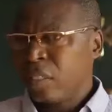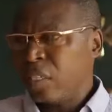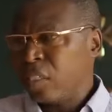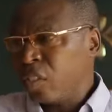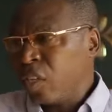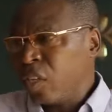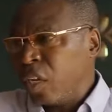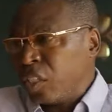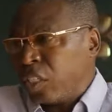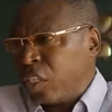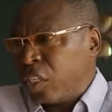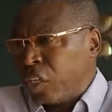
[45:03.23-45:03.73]

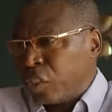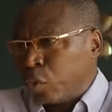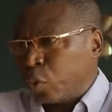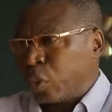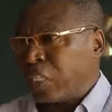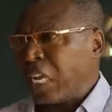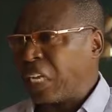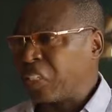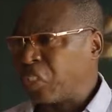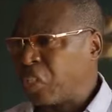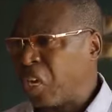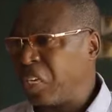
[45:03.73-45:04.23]
She's not serious
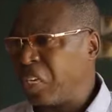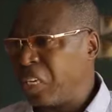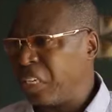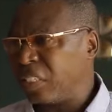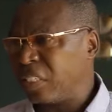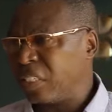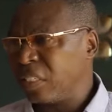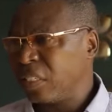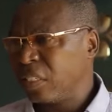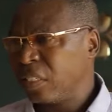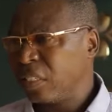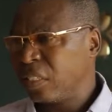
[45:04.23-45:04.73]
with her
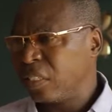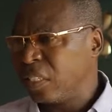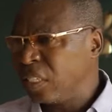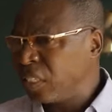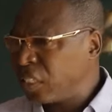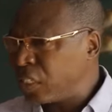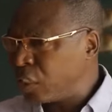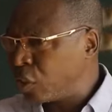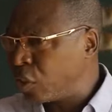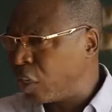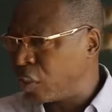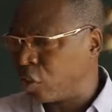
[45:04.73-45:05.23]
studies.
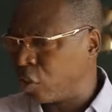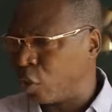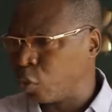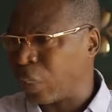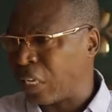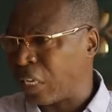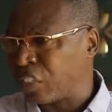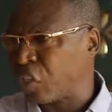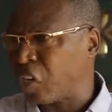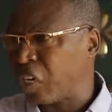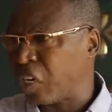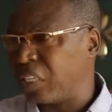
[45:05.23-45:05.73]
Since she's not
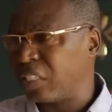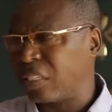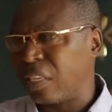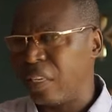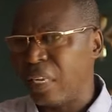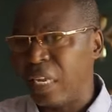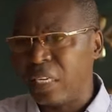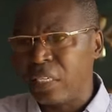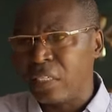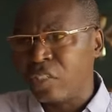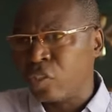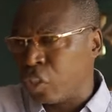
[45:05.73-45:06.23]
serious with her studies,
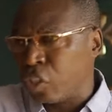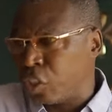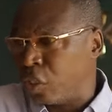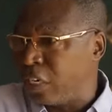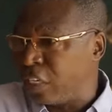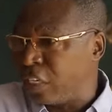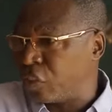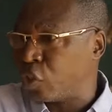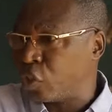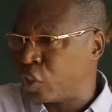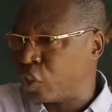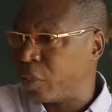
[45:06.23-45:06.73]
let
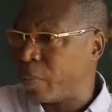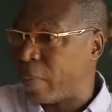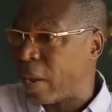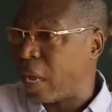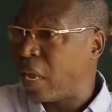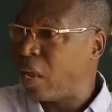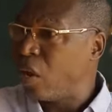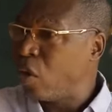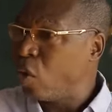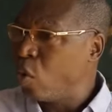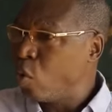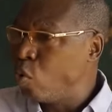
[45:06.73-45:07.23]

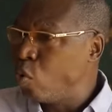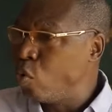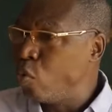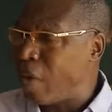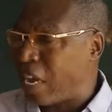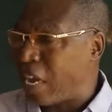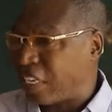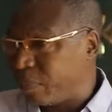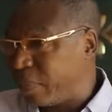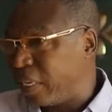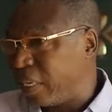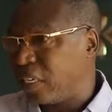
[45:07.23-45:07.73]
Sochima,
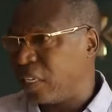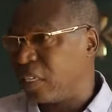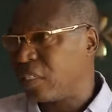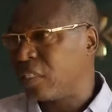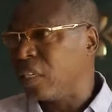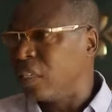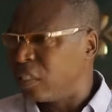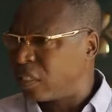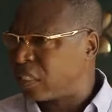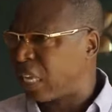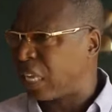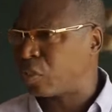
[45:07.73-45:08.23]
whom has made
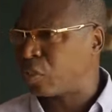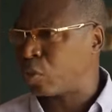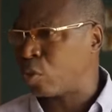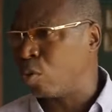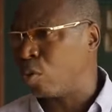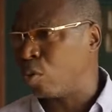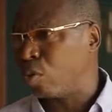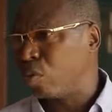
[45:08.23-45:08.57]
it, start